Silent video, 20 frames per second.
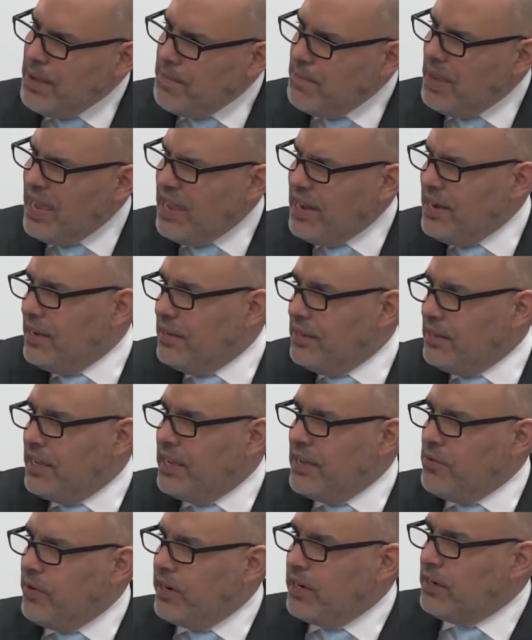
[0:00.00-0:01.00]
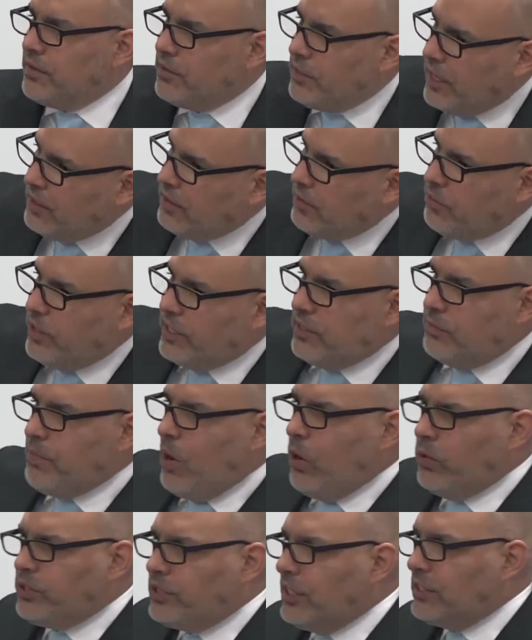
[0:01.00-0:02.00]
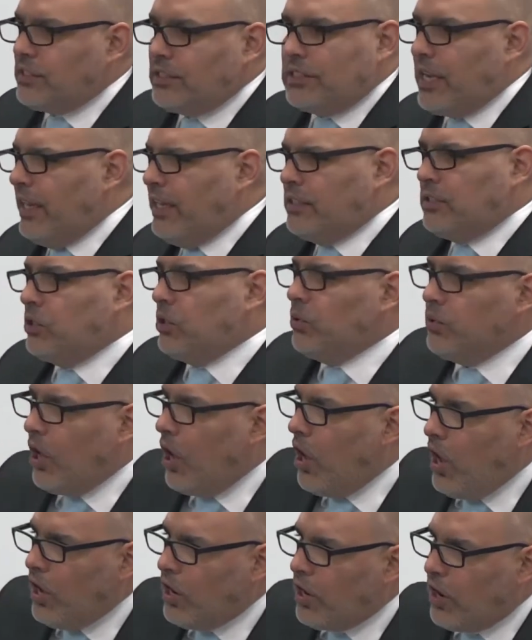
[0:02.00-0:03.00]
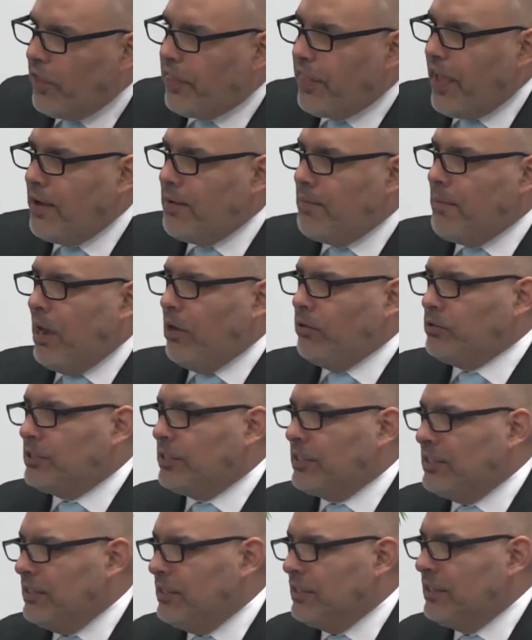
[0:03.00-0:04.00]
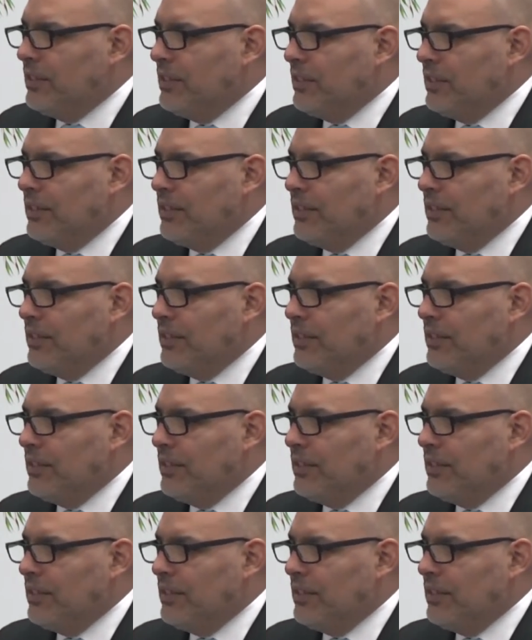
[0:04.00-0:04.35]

immediately when, they, when Moses takes too long on that mountain,